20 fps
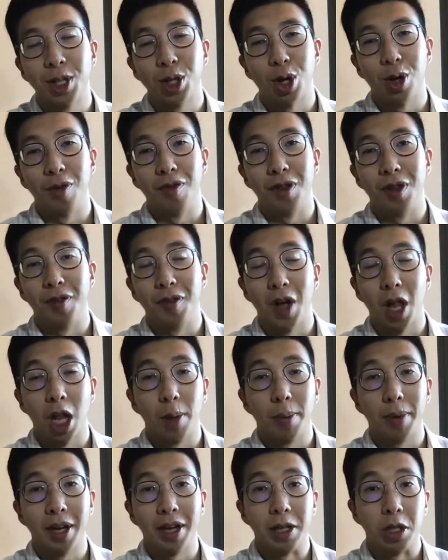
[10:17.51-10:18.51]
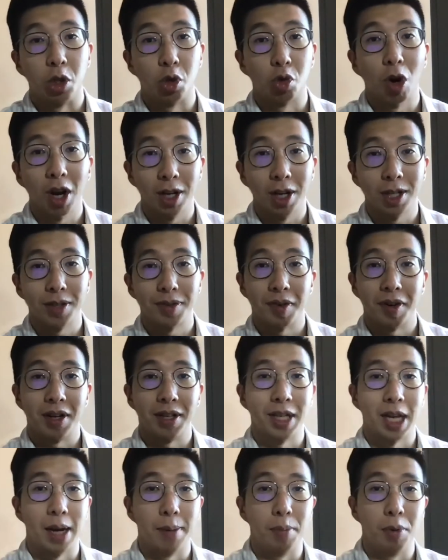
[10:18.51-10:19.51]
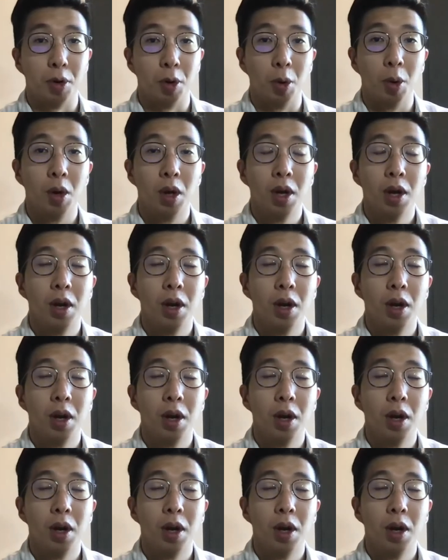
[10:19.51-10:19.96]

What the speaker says: of developing drugs, for example,